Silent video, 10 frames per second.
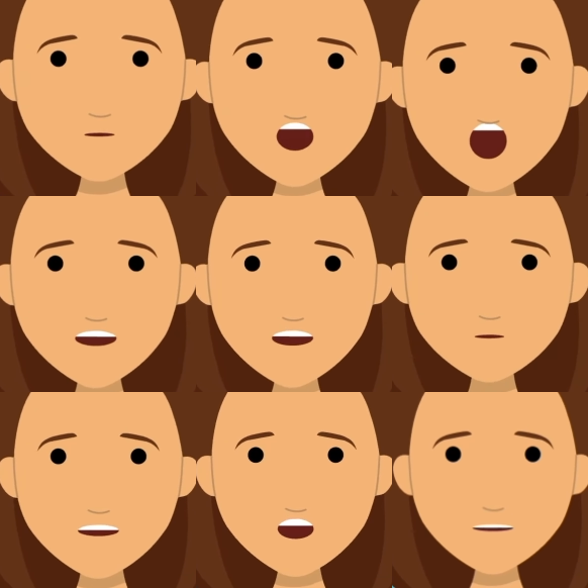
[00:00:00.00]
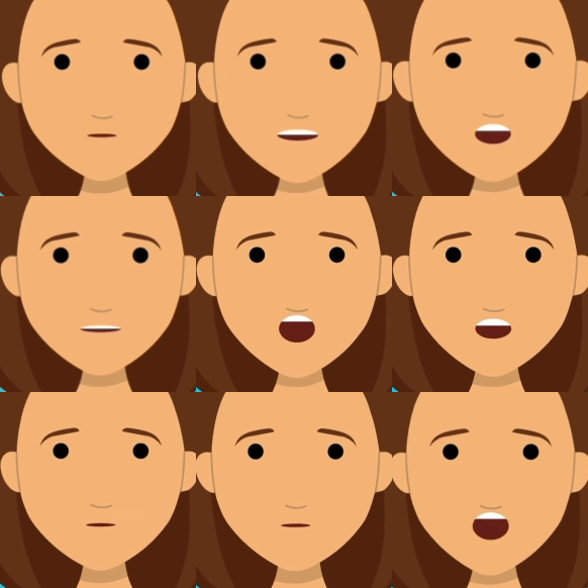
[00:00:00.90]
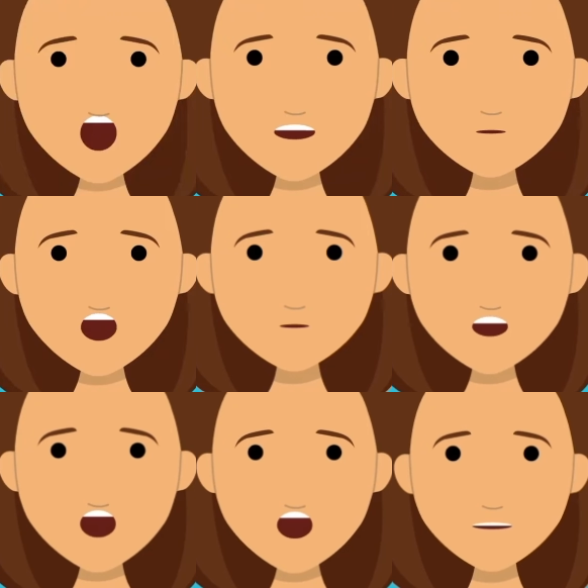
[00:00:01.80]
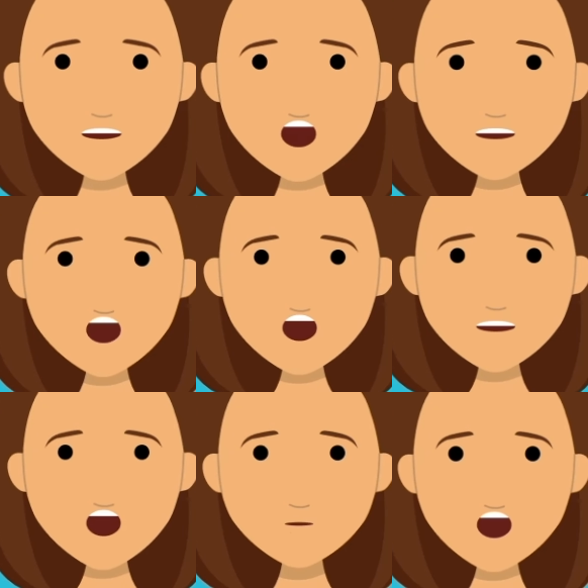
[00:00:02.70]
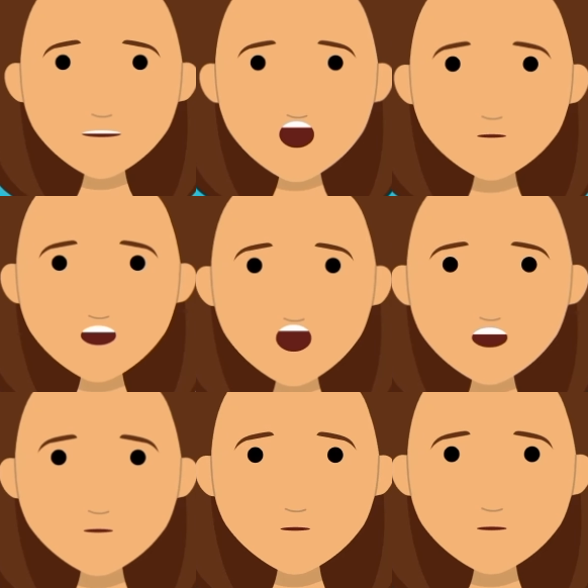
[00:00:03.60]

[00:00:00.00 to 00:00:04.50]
Any depressed person might be thinking of suicide if they talk about